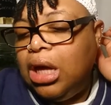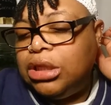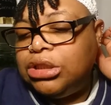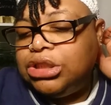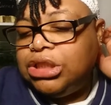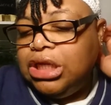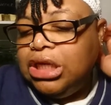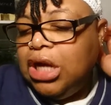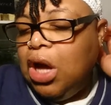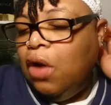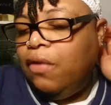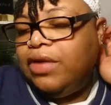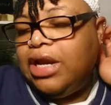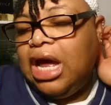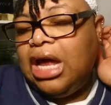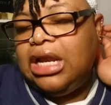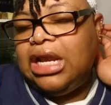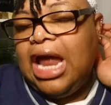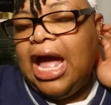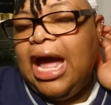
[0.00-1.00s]
She over
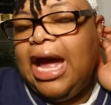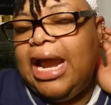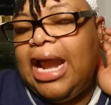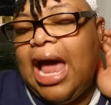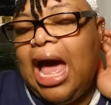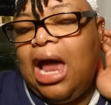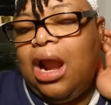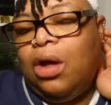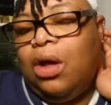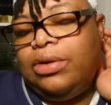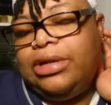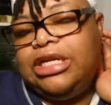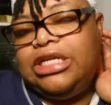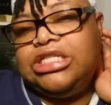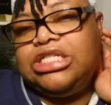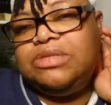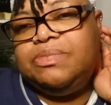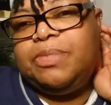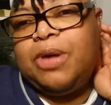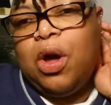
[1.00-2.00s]
there laid out on
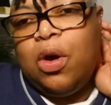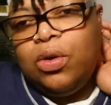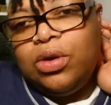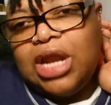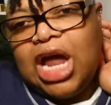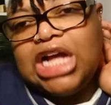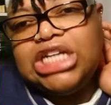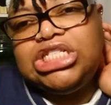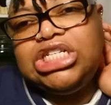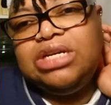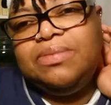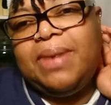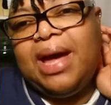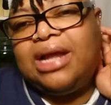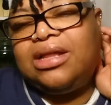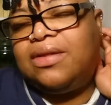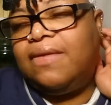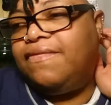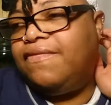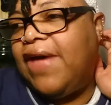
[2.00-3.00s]
this boat like she
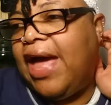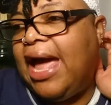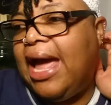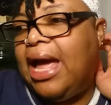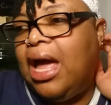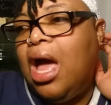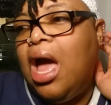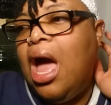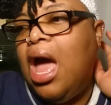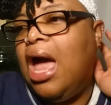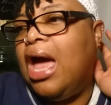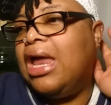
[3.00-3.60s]
about to faint,